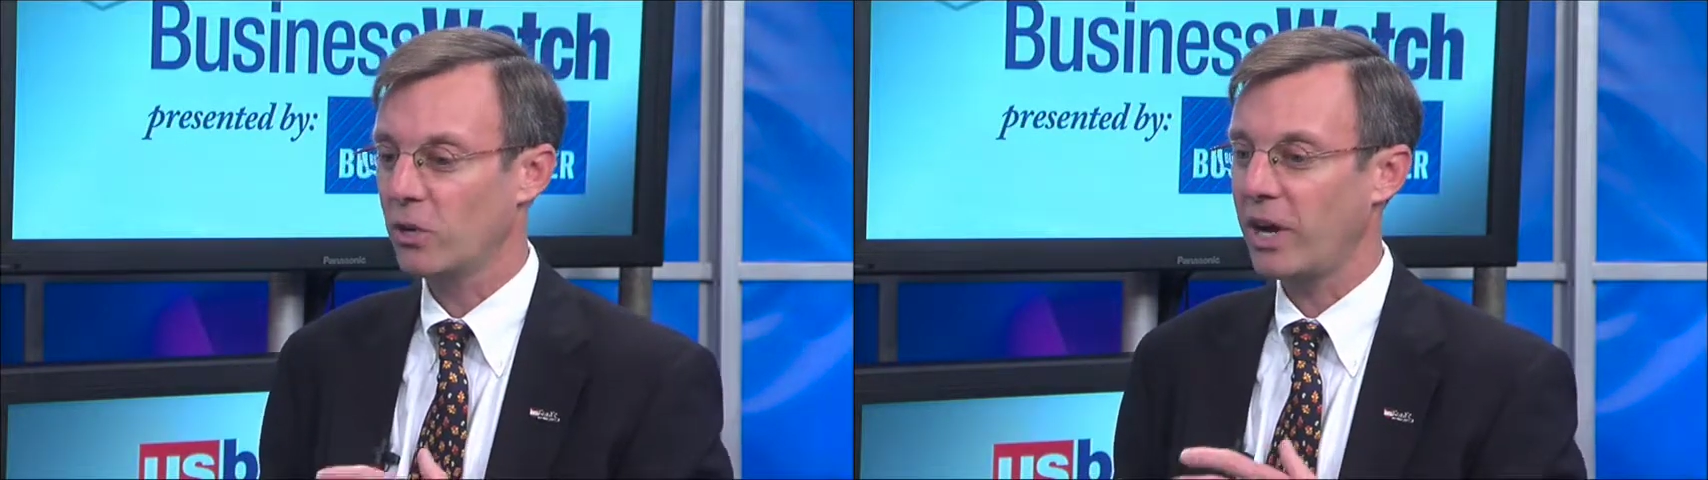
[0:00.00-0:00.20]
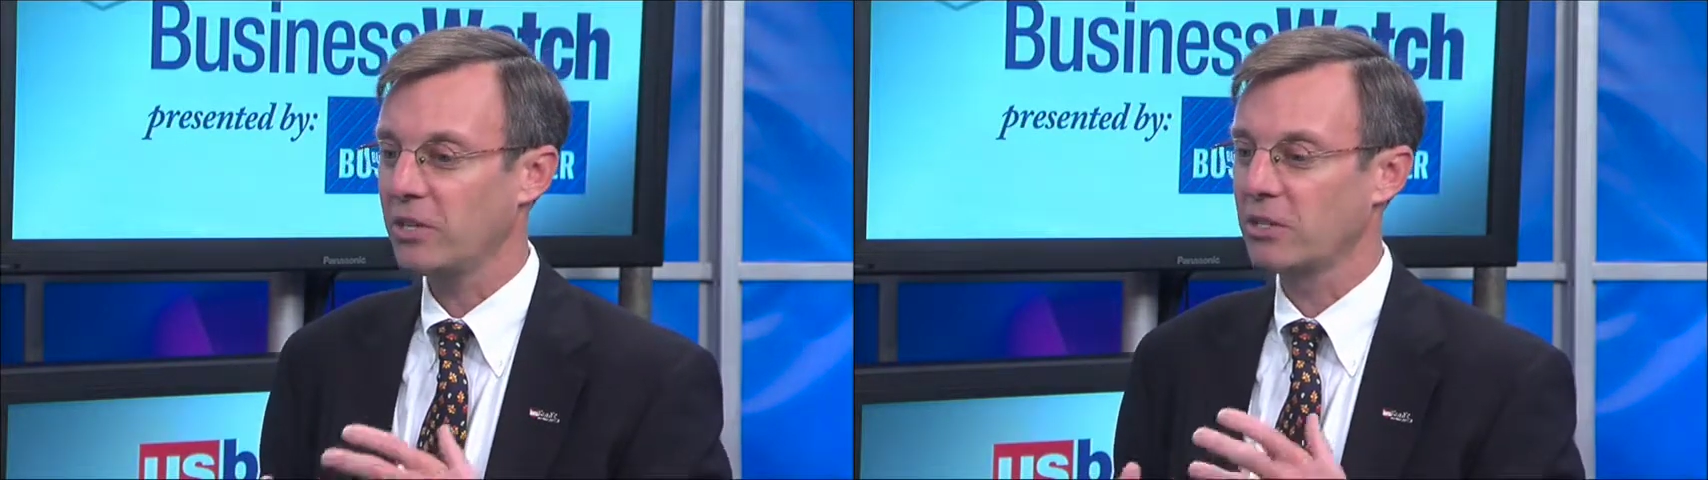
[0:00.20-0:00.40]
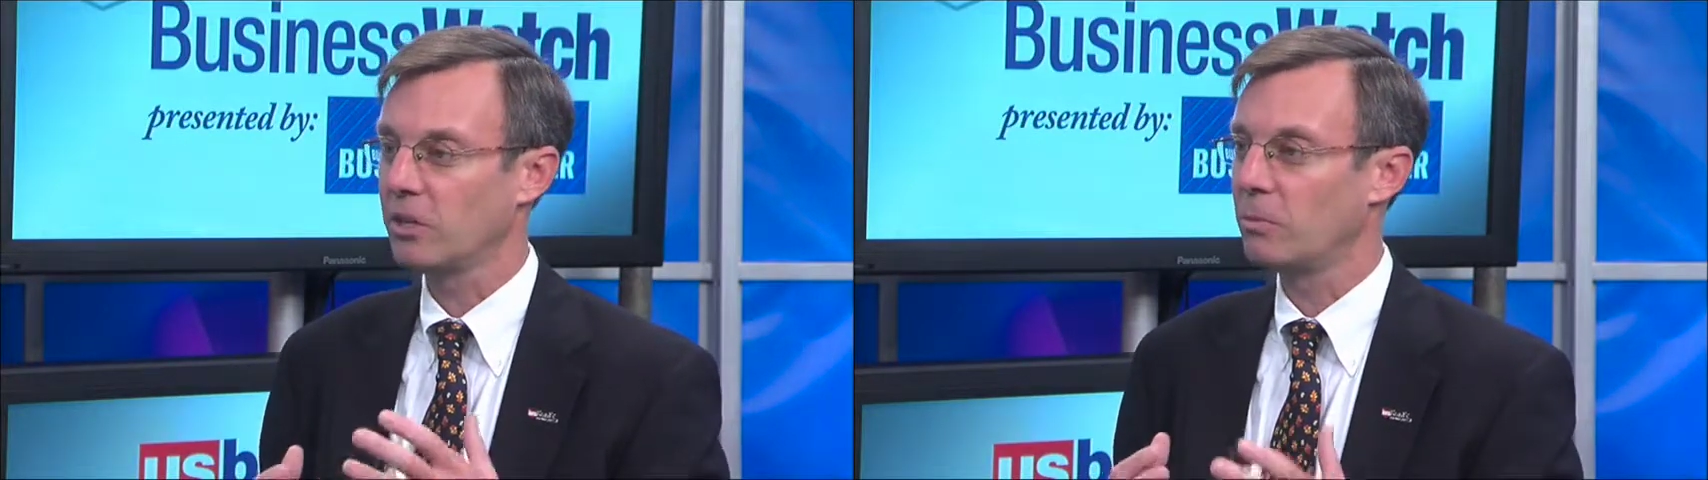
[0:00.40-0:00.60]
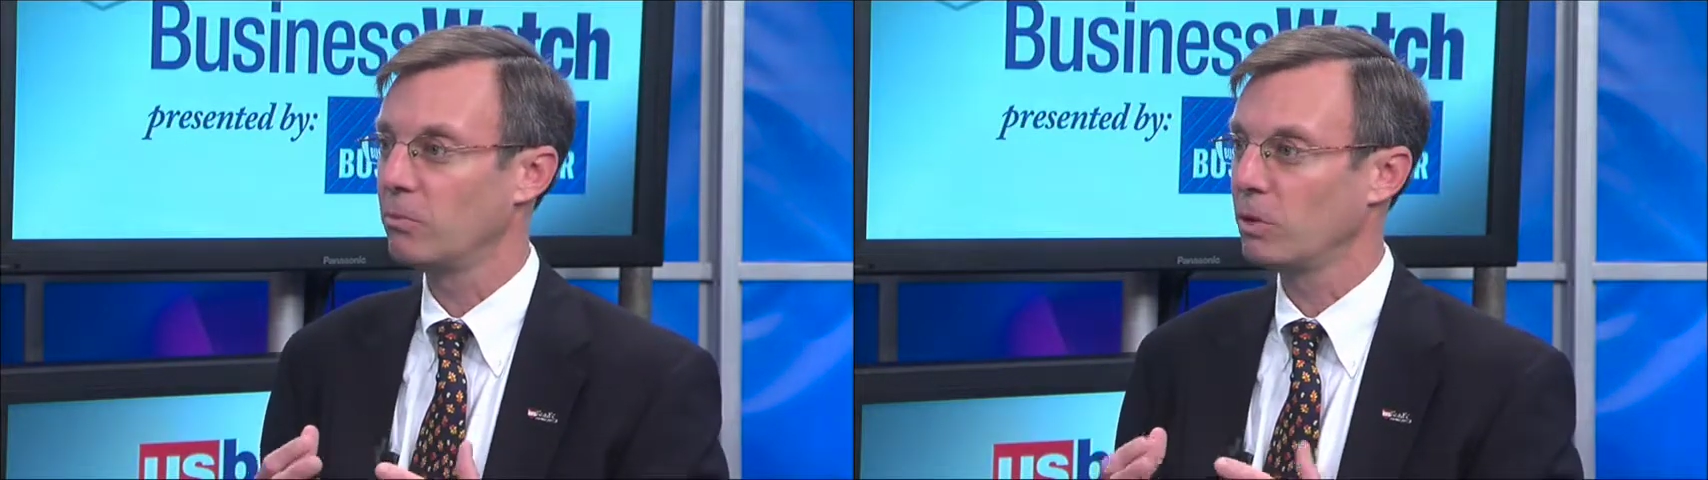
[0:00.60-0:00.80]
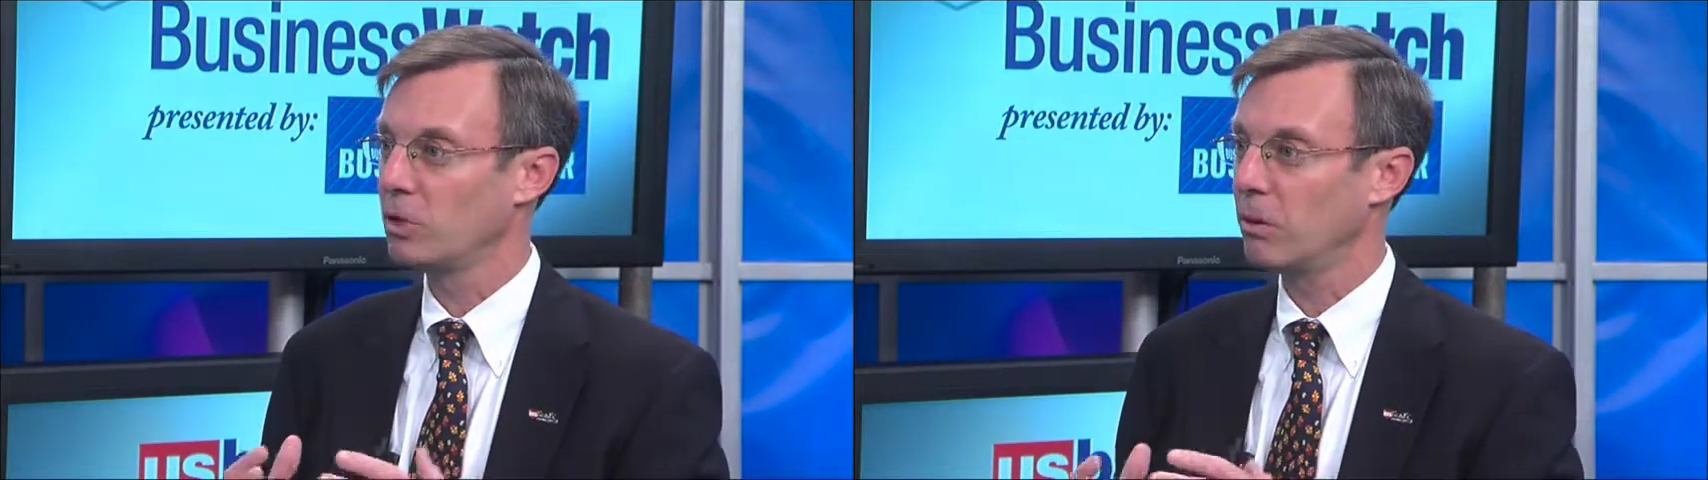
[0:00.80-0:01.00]
creates
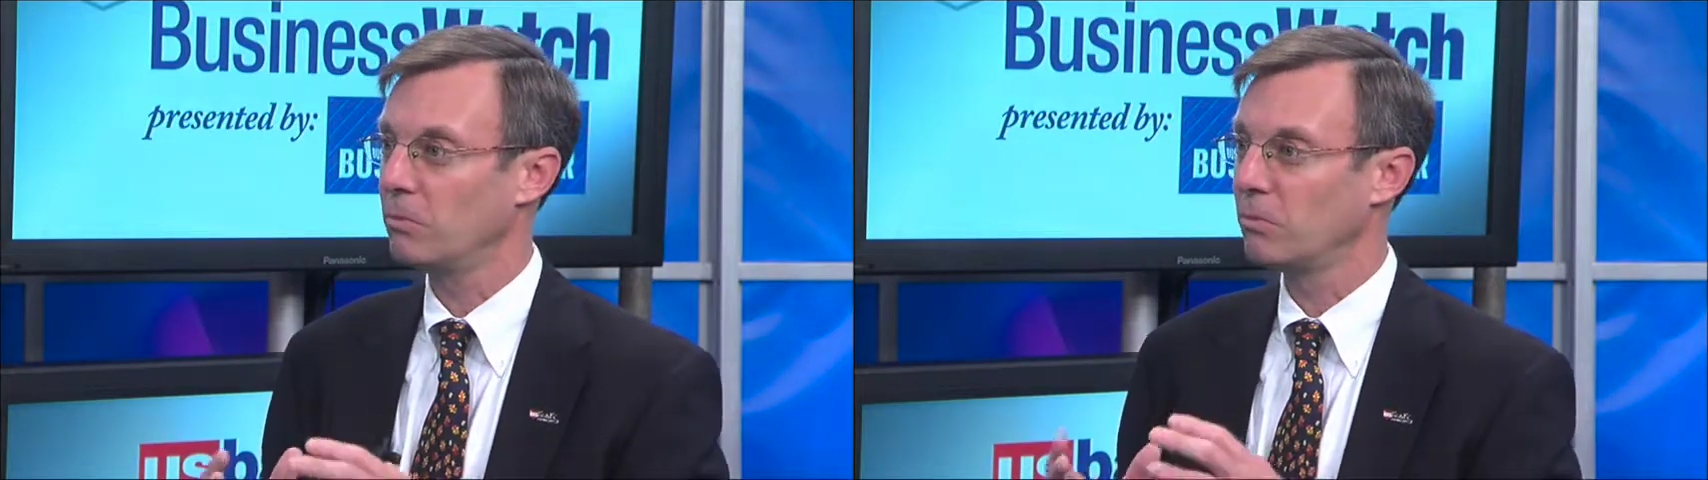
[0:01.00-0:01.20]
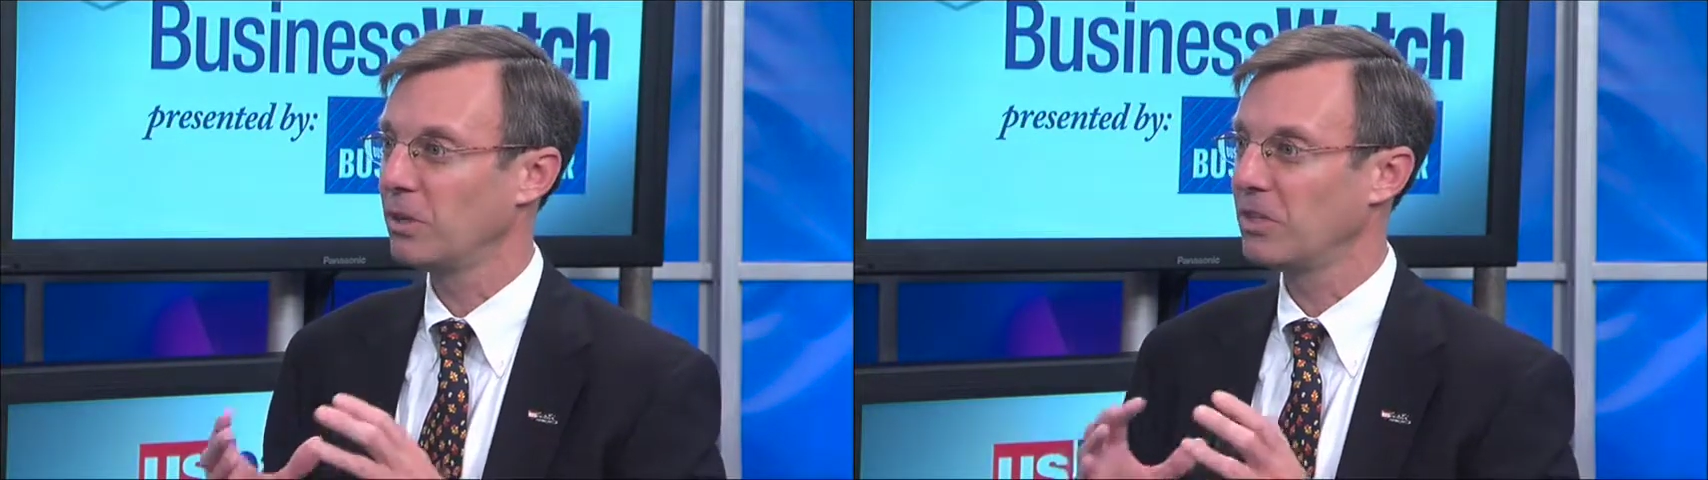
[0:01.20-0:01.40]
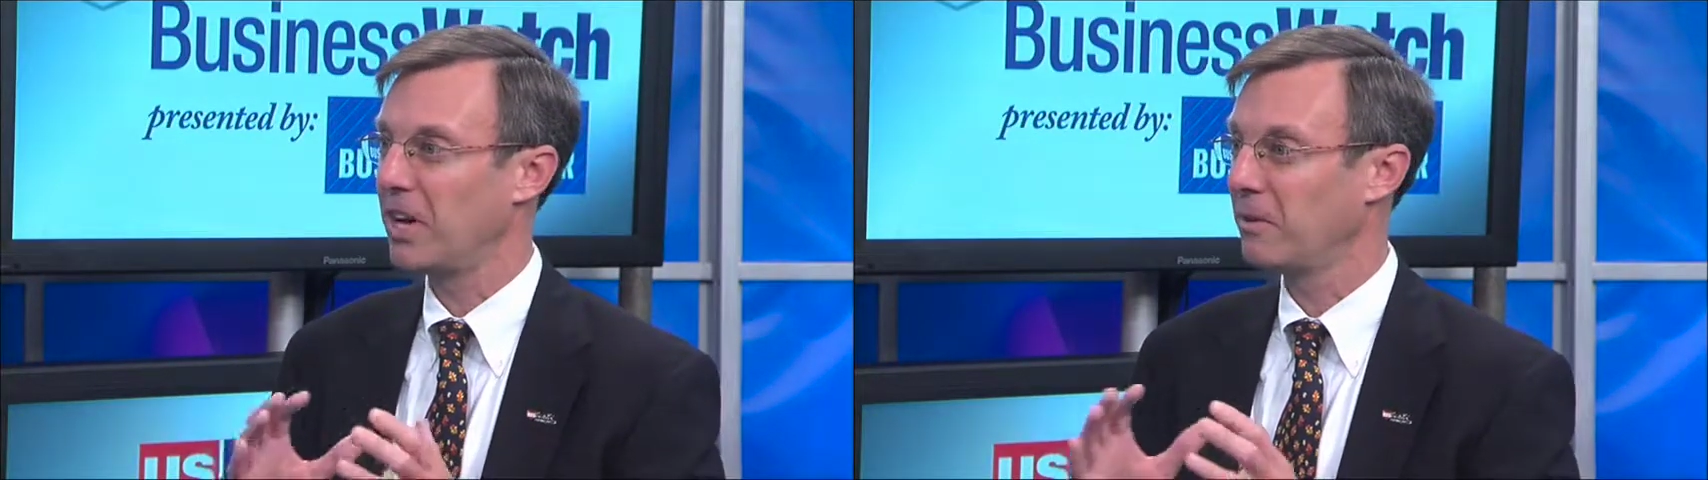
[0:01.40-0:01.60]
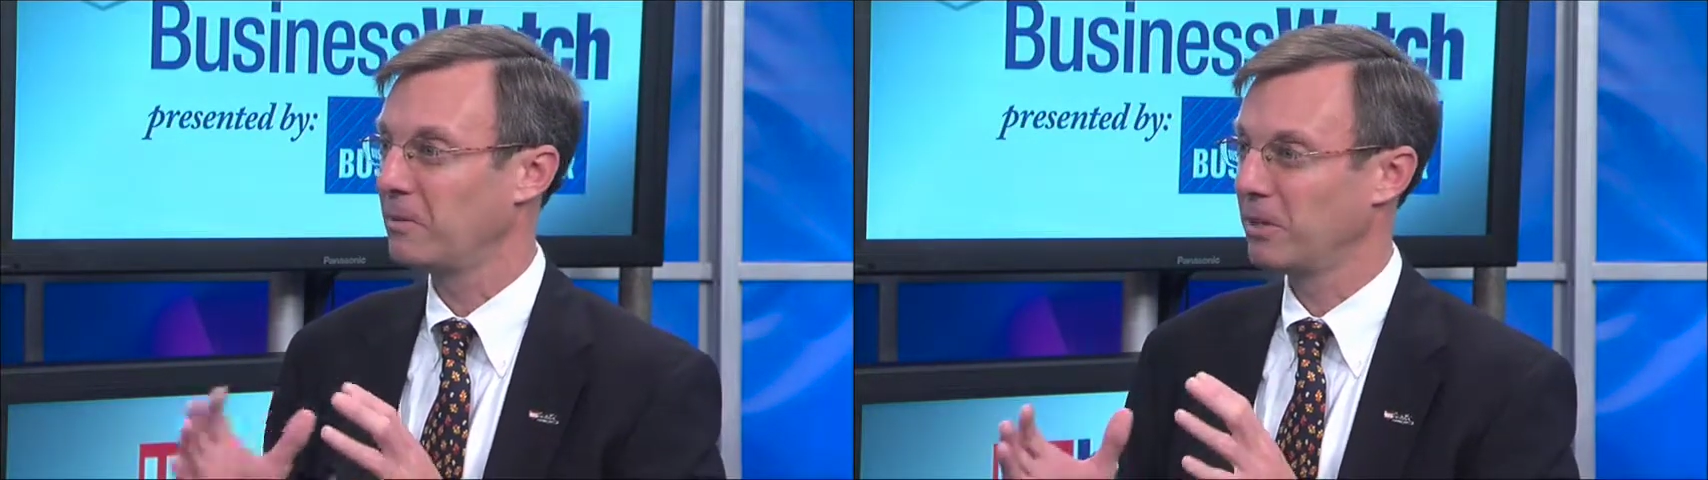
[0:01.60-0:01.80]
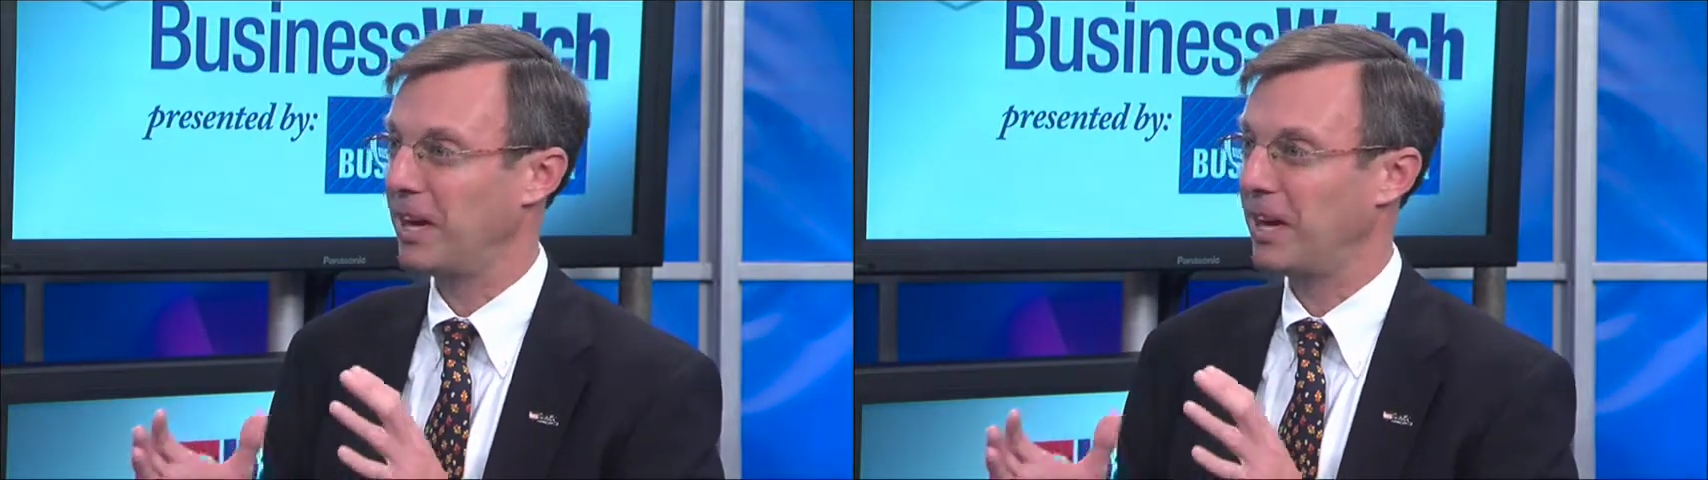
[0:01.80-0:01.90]
some, some kind